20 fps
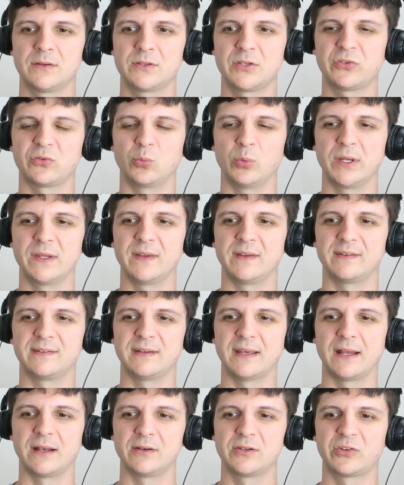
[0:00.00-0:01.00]
Just win this
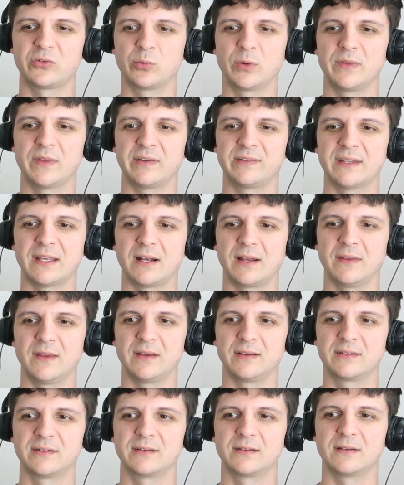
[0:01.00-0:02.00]
set. Just win this set on
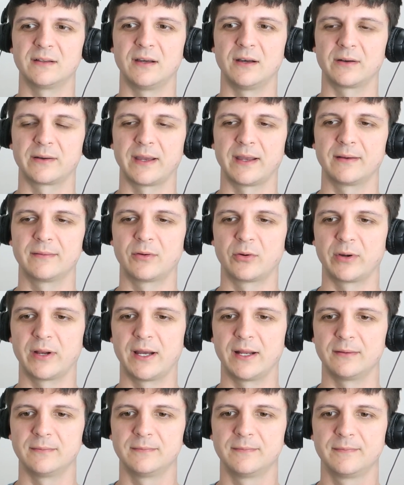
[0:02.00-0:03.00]
this. Okay, or
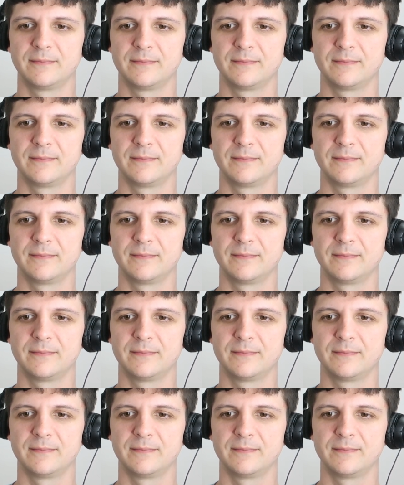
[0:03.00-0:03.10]
not.